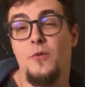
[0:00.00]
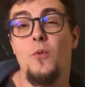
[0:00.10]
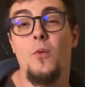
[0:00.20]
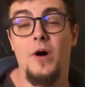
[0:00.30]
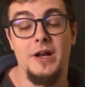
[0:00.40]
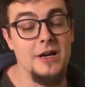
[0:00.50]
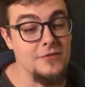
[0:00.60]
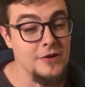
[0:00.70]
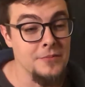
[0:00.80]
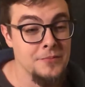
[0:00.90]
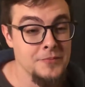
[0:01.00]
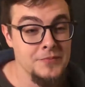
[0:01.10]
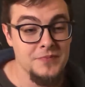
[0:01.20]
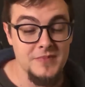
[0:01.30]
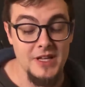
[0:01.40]
whatever,
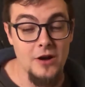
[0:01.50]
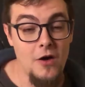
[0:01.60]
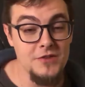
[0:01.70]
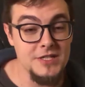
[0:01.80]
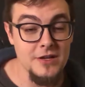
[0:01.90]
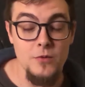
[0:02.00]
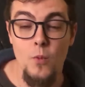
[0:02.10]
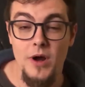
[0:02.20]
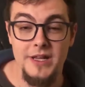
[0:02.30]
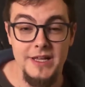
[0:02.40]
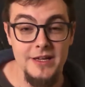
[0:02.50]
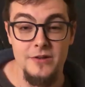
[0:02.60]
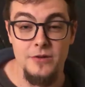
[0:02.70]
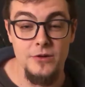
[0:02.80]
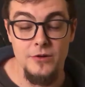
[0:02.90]
and all of a sudden, one kid,